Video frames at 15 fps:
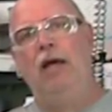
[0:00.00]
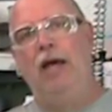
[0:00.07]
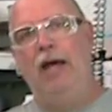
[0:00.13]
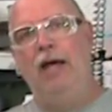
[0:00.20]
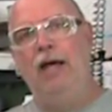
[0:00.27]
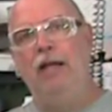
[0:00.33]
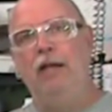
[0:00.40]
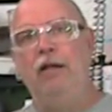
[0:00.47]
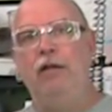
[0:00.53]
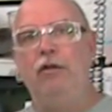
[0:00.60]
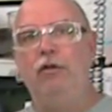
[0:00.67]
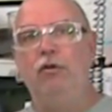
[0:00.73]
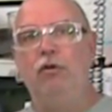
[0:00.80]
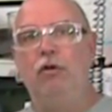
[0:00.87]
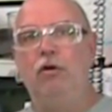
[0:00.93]
And
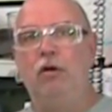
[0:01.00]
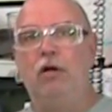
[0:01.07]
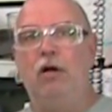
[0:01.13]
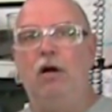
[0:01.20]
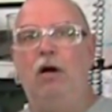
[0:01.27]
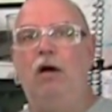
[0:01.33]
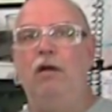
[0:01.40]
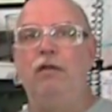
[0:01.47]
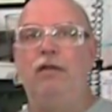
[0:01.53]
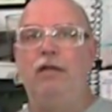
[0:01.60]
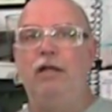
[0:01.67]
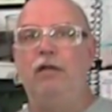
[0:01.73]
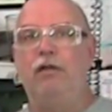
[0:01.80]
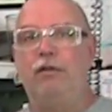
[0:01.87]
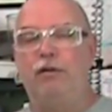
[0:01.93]
you look on
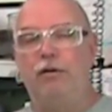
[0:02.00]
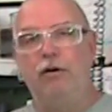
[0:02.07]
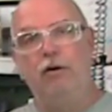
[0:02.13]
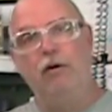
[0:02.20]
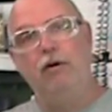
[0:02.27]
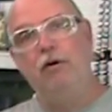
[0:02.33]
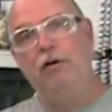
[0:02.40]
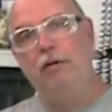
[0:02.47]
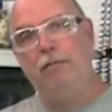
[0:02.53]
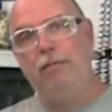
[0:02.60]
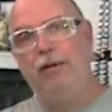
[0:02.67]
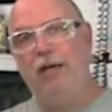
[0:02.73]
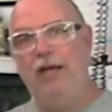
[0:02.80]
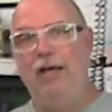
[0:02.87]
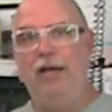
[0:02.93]
the third
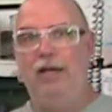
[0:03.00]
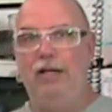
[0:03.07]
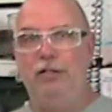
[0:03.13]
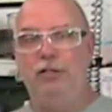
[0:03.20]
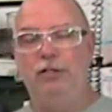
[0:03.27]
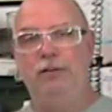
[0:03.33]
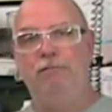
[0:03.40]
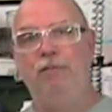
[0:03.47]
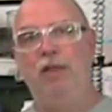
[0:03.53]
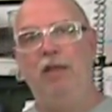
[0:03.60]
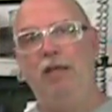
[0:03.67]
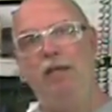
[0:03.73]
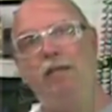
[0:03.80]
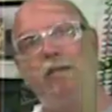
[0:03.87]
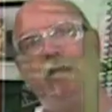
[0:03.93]
page
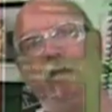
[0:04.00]
in